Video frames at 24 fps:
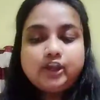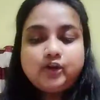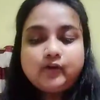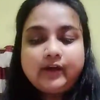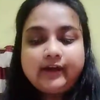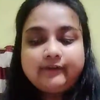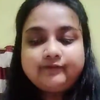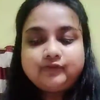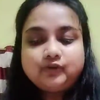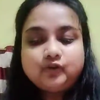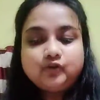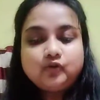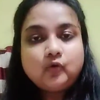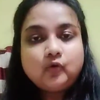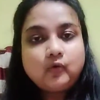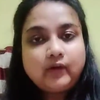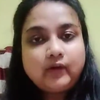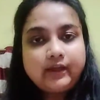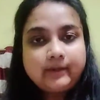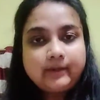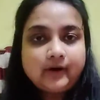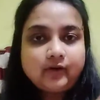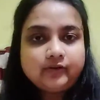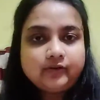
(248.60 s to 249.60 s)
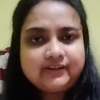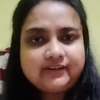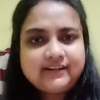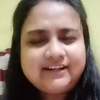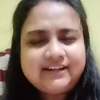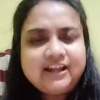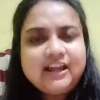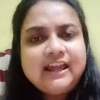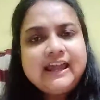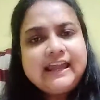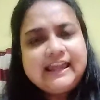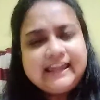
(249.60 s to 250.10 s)
have to know about it.
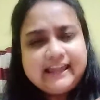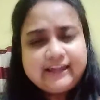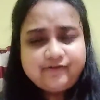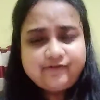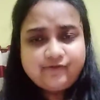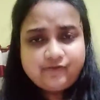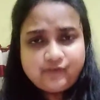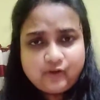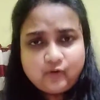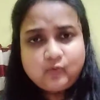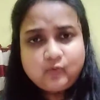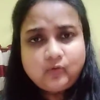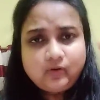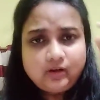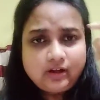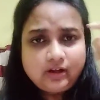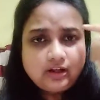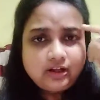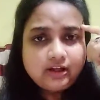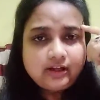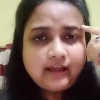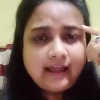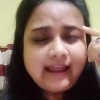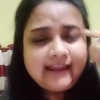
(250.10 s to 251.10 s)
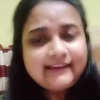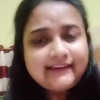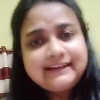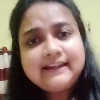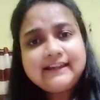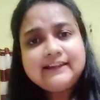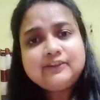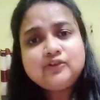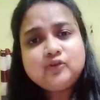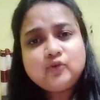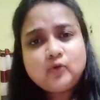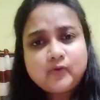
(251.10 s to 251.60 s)
If you I
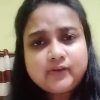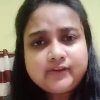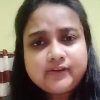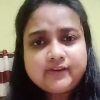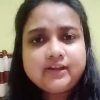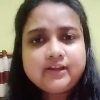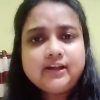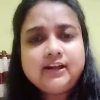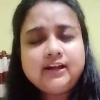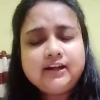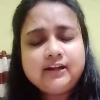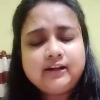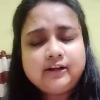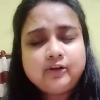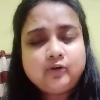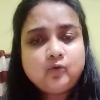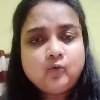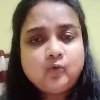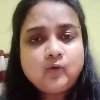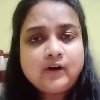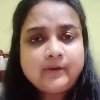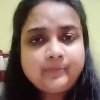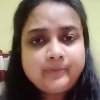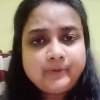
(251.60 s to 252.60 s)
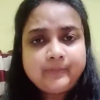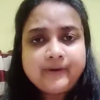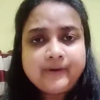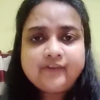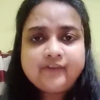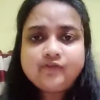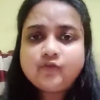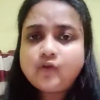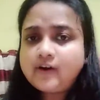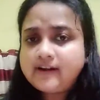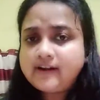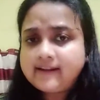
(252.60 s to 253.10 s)
think those who are preparing
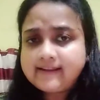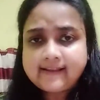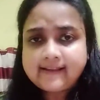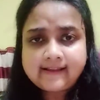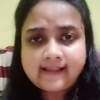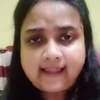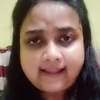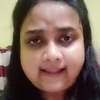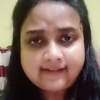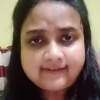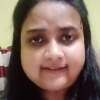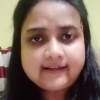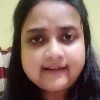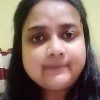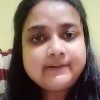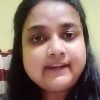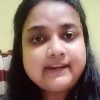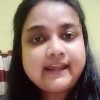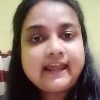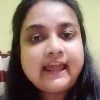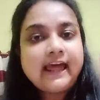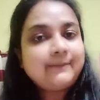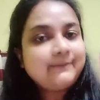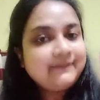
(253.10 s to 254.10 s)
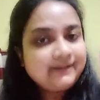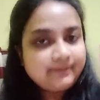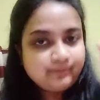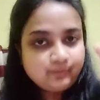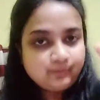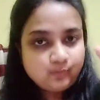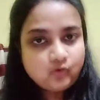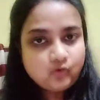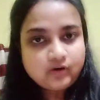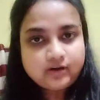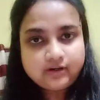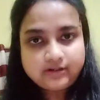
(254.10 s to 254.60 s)
for this exam, they have the
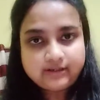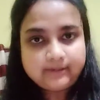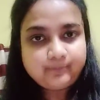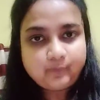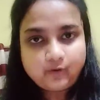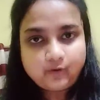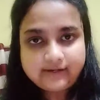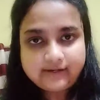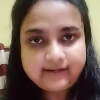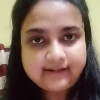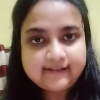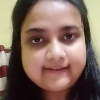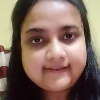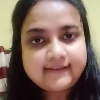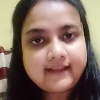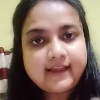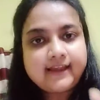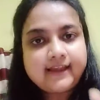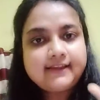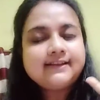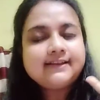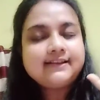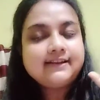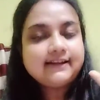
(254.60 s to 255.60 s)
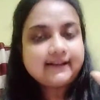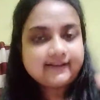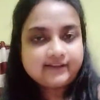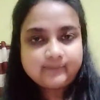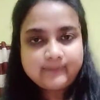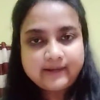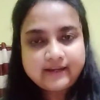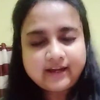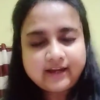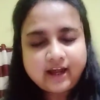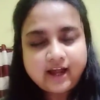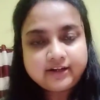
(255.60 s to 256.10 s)
book, the political science,
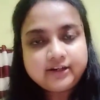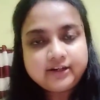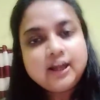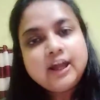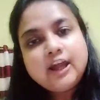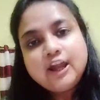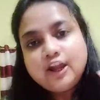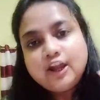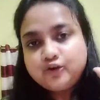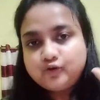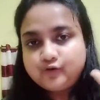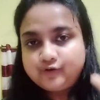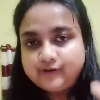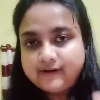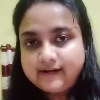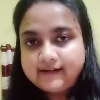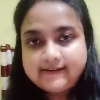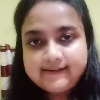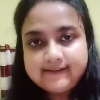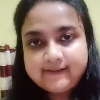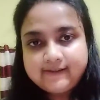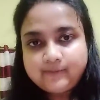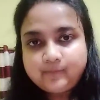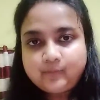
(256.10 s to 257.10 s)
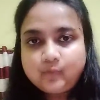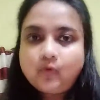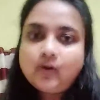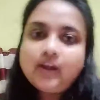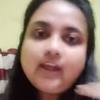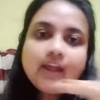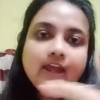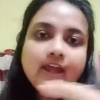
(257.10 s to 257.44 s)
Lakshmikant, to read this book.